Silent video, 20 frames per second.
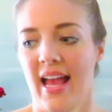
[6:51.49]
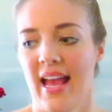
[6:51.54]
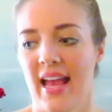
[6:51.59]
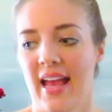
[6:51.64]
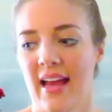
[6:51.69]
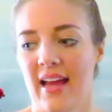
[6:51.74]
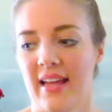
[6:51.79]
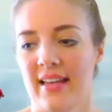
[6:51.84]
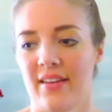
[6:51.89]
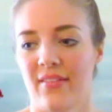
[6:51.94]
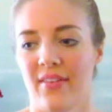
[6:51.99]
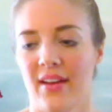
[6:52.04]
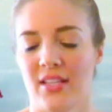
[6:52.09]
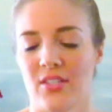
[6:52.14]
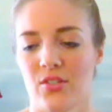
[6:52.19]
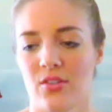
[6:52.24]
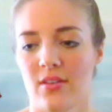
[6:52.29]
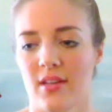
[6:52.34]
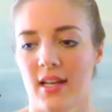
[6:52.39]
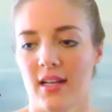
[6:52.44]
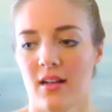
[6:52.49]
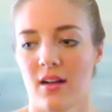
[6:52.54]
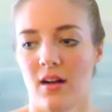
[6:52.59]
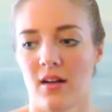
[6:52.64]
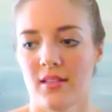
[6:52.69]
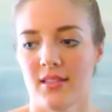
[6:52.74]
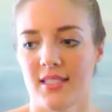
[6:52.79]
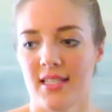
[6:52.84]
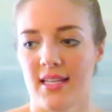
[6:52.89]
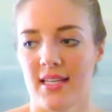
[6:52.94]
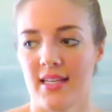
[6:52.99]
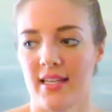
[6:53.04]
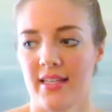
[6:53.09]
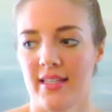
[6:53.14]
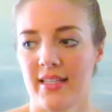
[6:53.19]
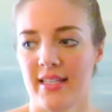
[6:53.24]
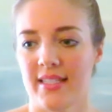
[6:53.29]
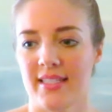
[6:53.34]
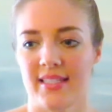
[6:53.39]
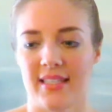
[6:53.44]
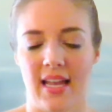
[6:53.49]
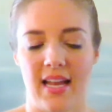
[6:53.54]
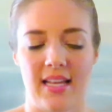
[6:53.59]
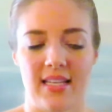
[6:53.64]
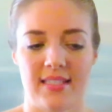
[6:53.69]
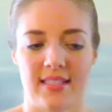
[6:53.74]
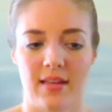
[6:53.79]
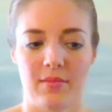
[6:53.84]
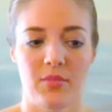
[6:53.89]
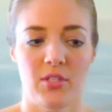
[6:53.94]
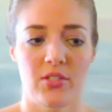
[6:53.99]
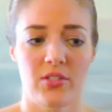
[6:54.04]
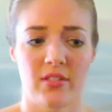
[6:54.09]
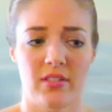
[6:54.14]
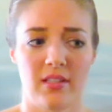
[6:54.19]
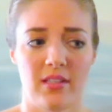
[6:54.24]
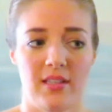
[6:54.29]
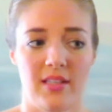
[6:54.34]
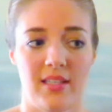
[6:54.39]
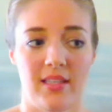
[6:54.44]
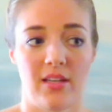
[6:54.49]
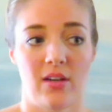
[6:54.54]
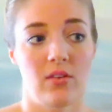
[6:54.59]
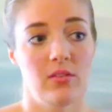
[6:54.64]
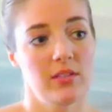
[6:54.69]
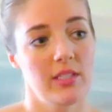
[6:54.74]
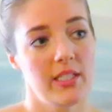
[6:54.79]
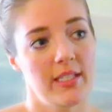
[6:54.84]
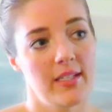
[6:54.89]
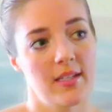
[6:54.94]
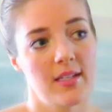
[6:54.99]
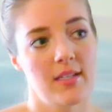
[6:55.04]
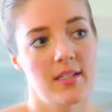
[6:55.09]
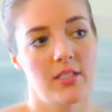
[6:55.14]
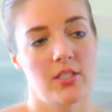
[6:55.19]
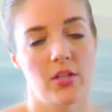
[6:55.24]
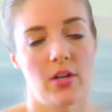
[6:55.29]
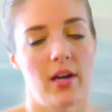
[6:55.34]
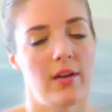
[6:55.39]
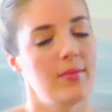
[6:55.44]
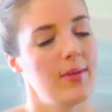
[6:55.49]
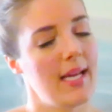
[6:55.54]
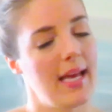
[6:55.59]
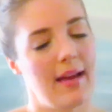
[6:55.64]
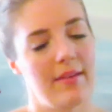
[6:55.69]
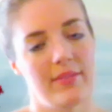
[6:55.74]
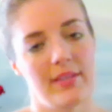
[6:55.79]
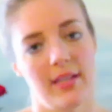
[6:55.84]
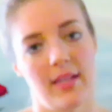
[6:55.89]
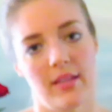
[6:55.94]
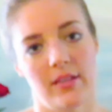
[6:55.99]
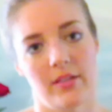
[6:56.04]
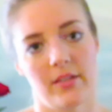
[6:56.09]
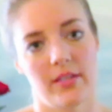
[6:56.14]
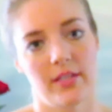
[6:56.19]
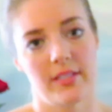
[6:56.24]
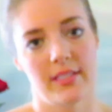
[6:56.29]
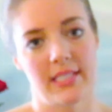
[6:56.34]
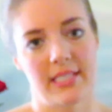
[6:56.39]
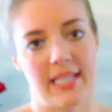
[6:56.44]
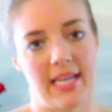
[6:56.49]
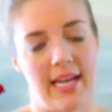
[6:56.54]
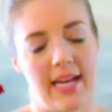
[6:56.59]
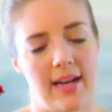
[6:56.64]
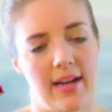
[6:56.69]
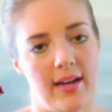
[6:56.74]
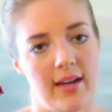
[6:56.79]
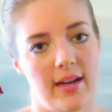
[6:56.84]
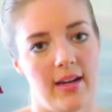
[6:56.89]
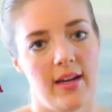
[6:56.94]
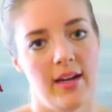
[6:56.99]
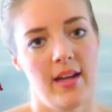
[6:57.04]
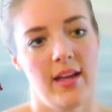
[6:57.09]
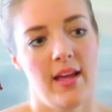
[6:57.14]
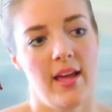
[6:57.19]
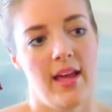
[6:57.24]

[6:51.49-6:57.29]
And if I do get called in, it's nice. I'm usually the only nurse, or we have another nurse there.